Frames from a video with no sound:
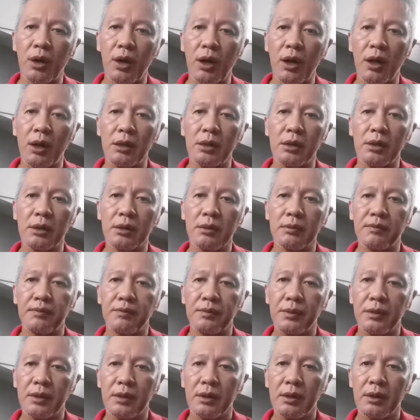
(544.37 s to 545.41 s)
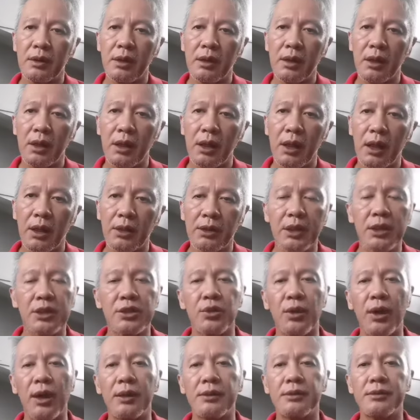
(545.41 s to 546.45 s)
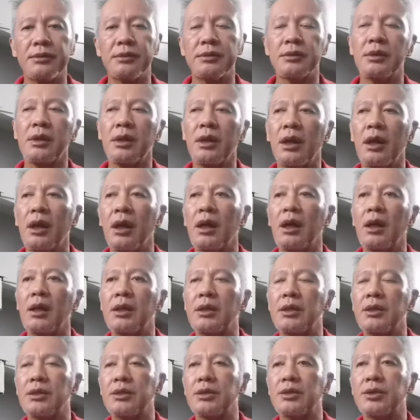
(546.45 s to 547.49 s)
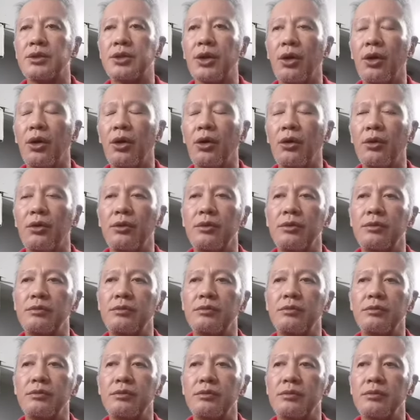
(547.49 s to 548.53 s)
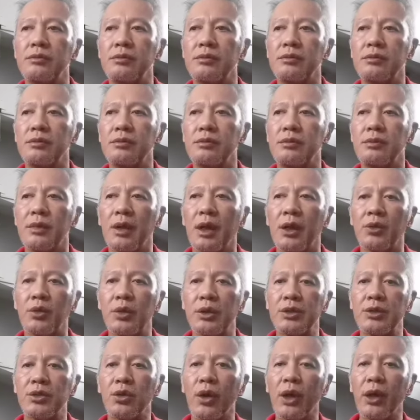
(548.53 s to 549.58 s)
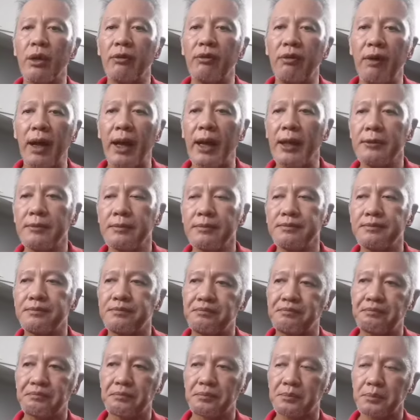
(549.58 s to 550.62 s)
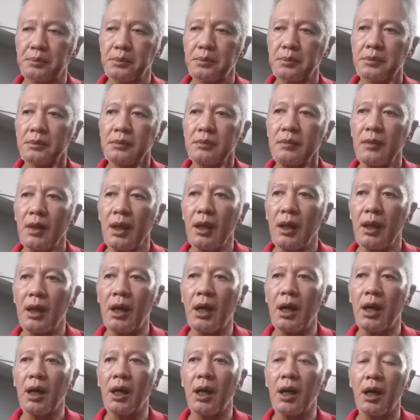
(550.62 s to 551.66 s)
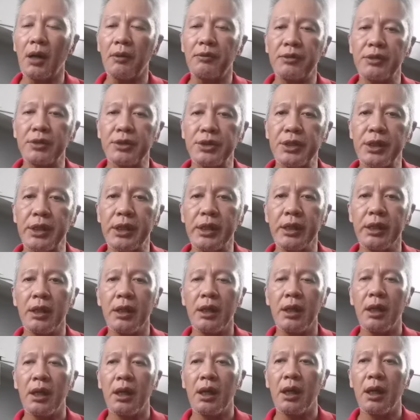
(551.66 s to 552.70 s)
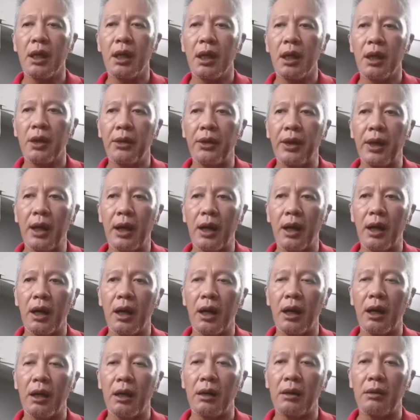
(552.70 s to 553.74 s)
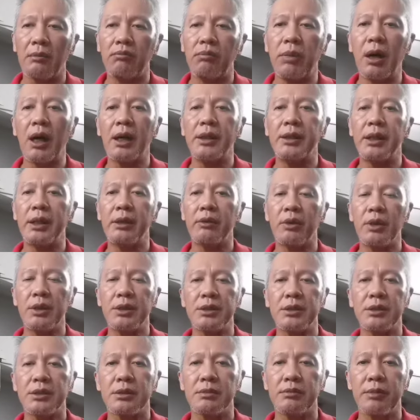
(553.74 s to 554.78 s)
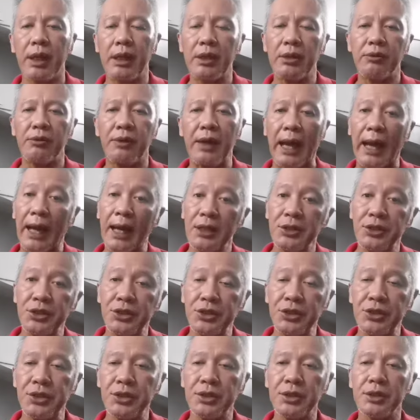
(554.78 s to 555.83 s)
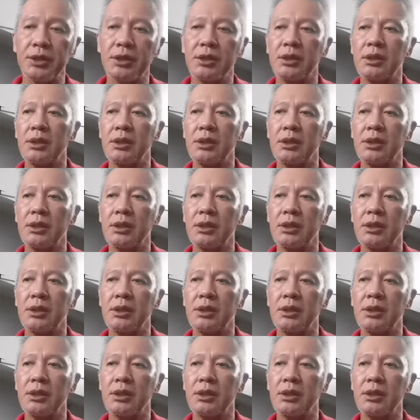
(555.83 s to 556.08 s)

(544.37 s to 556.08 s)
one, and this one. So it was doing fine. If you see, the body was made of ash,